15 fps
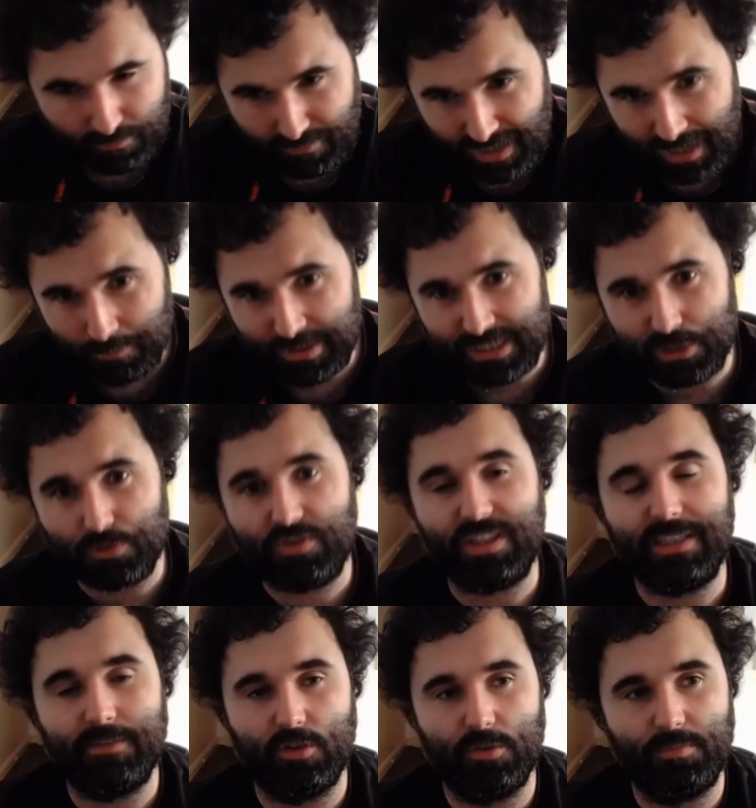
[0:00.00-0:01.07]
And we do see
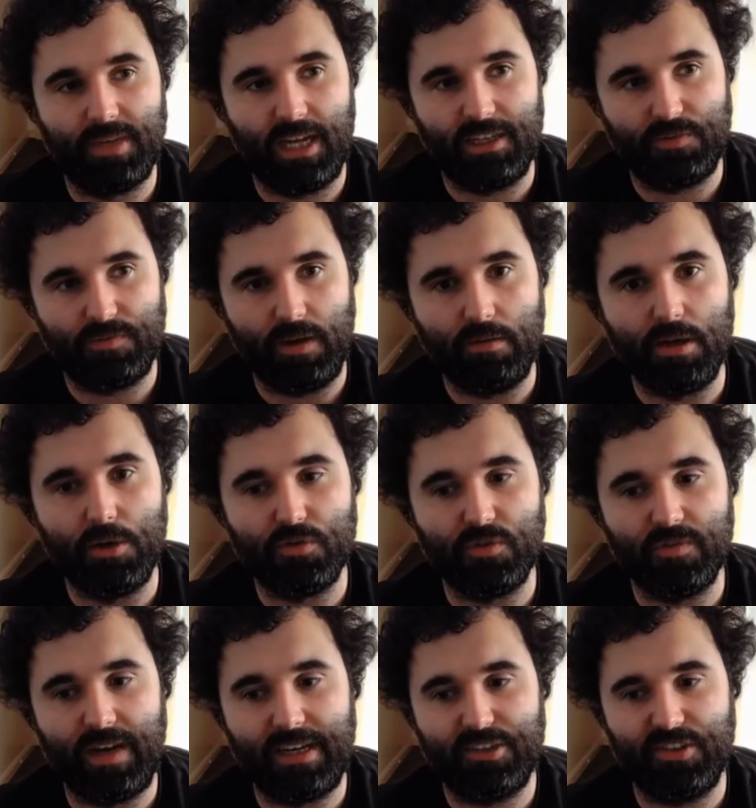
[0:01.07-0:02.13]
some nice photos of
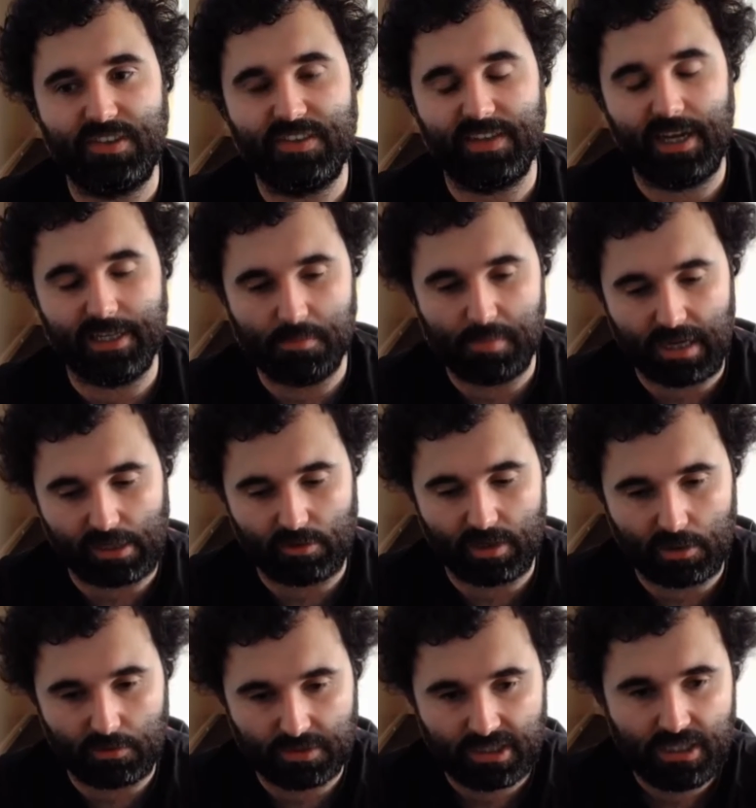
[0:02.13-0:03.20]
Ashley sat in the
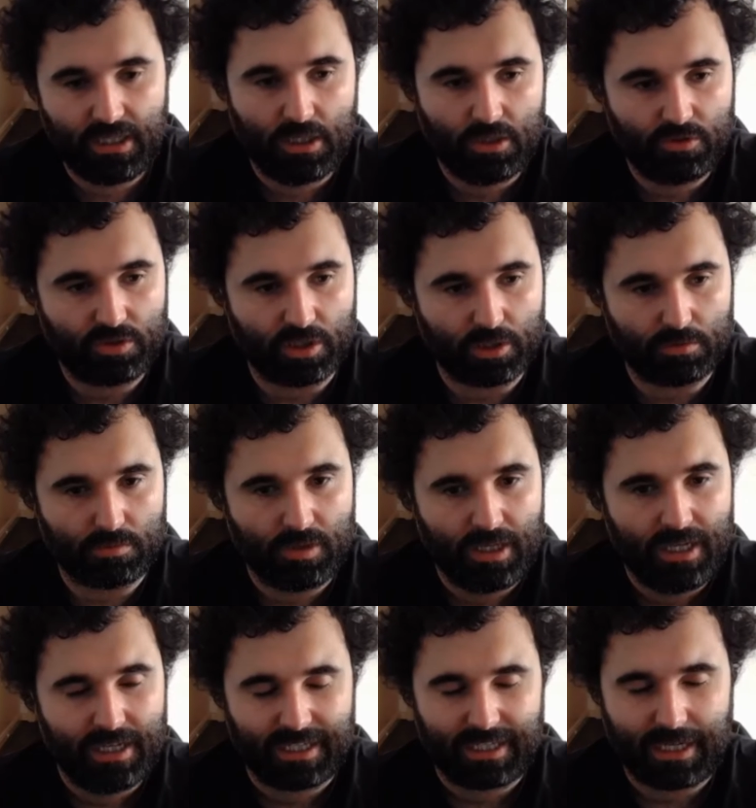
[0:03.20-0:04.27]
background, so
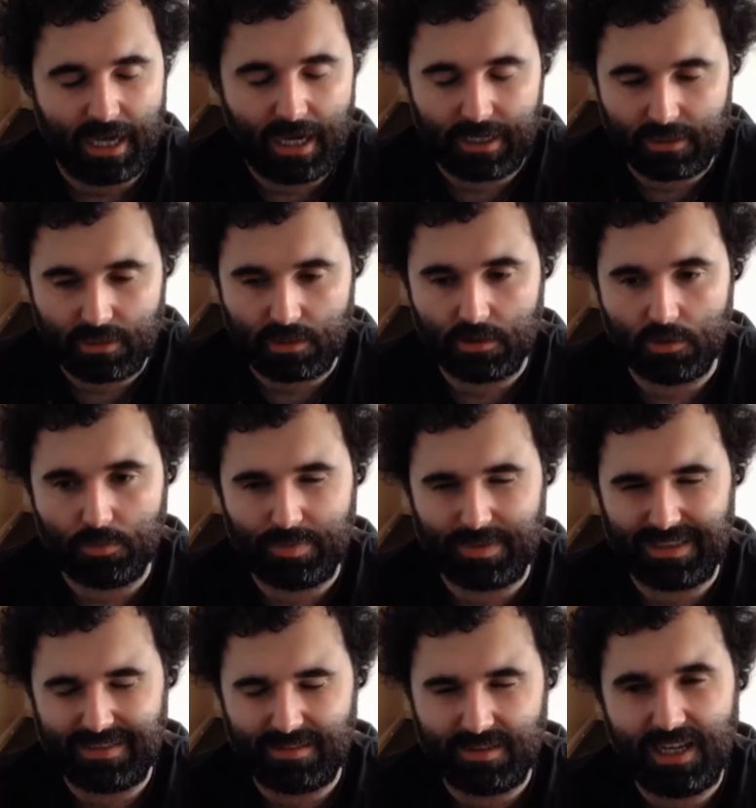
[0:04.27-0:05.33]
kind of hope
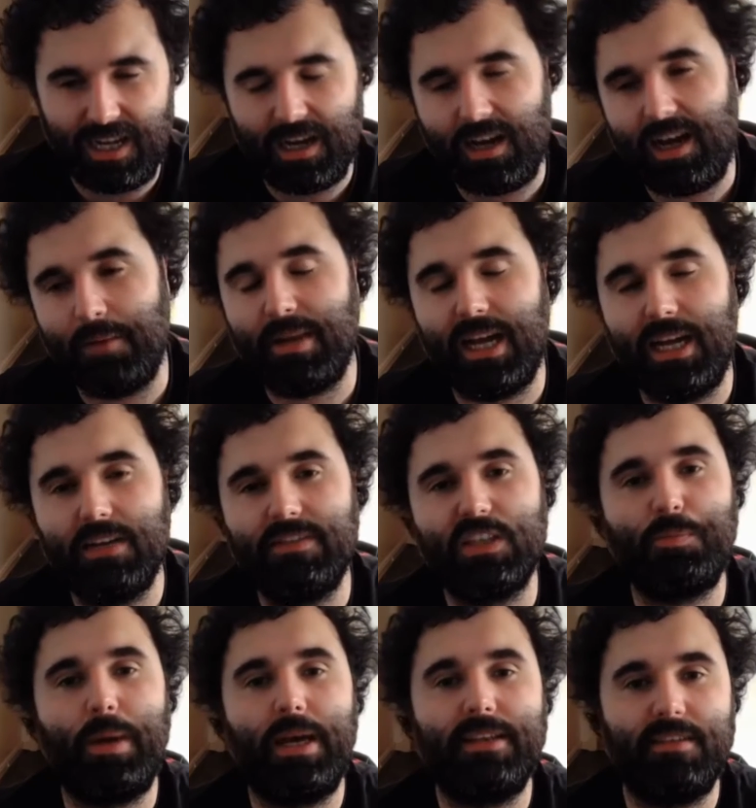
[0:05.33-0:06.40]
it. I'm kind of
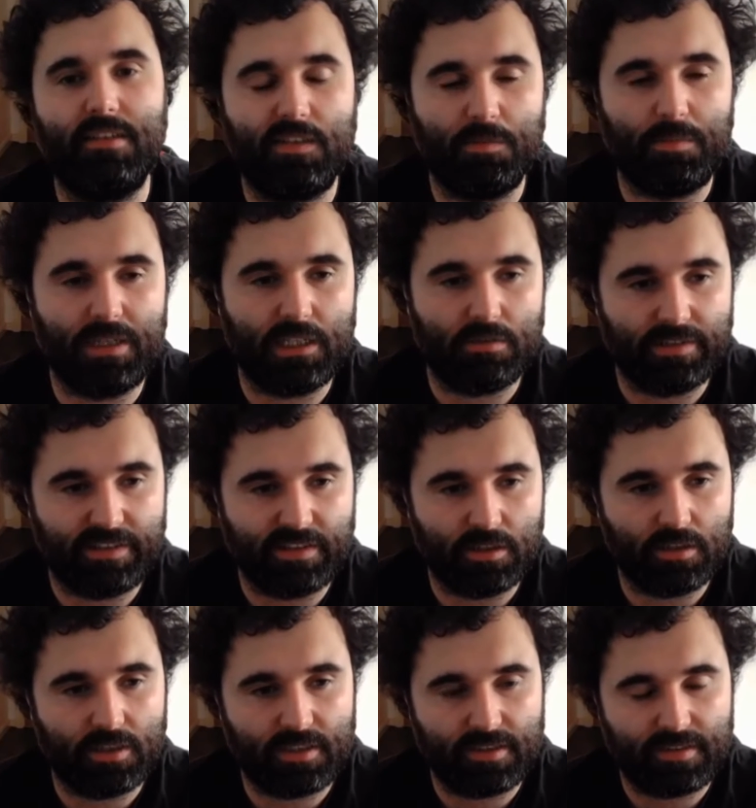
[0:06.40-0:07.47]
expecting her to make a
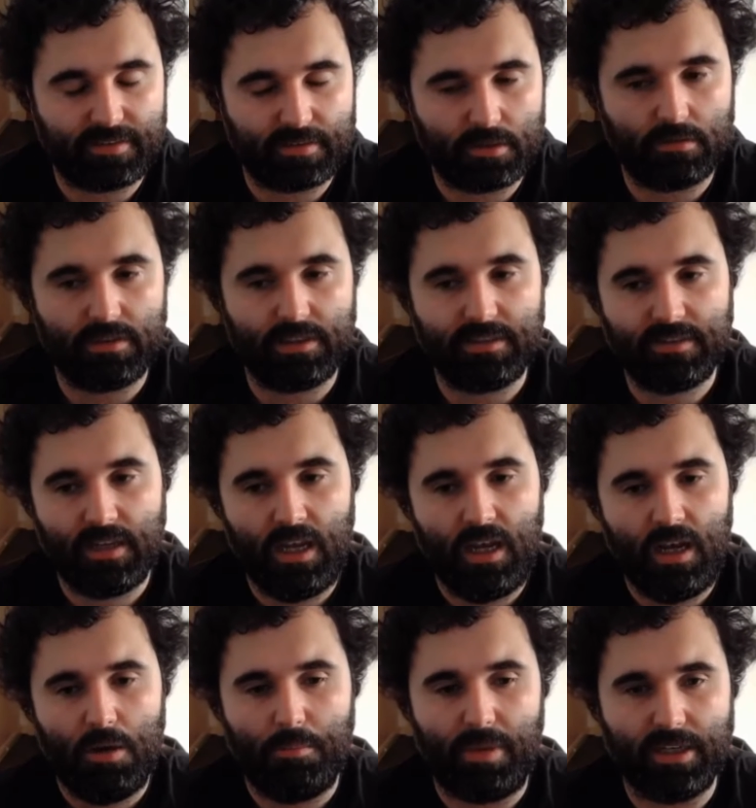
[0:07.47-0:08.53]
return in this series,
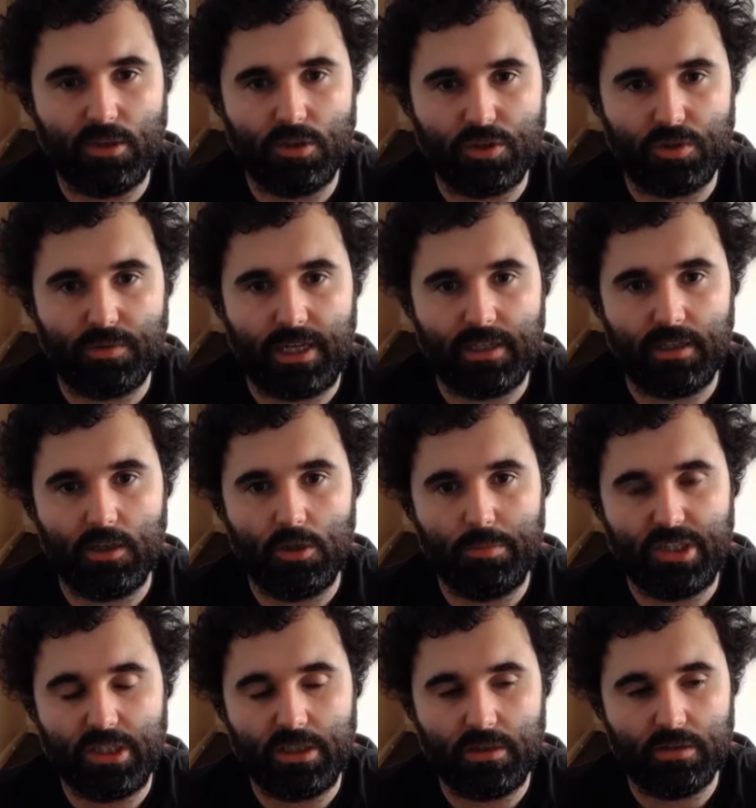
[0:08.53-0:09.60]
but I also kind of hope
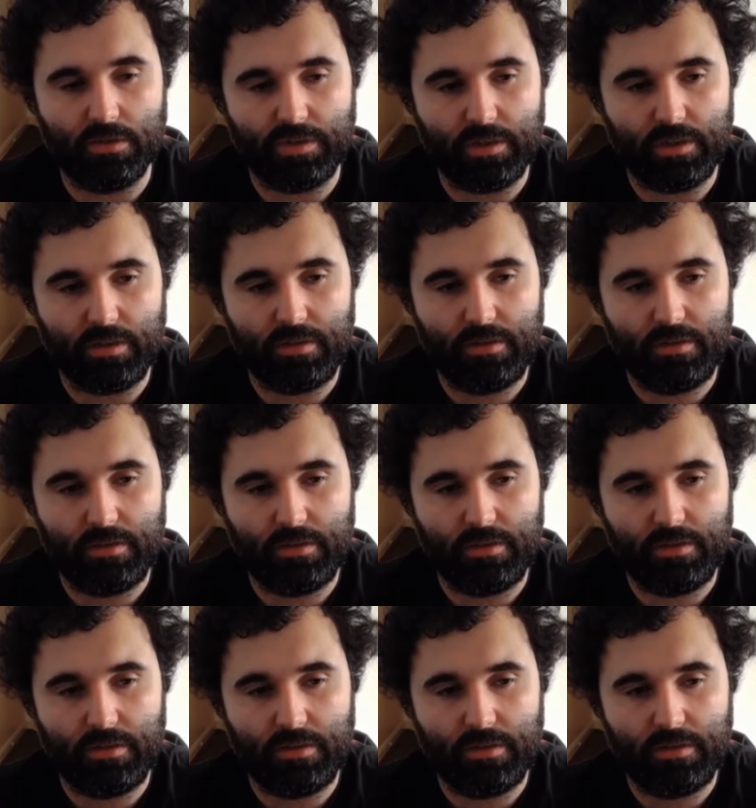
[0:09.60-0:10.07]
she doesn't.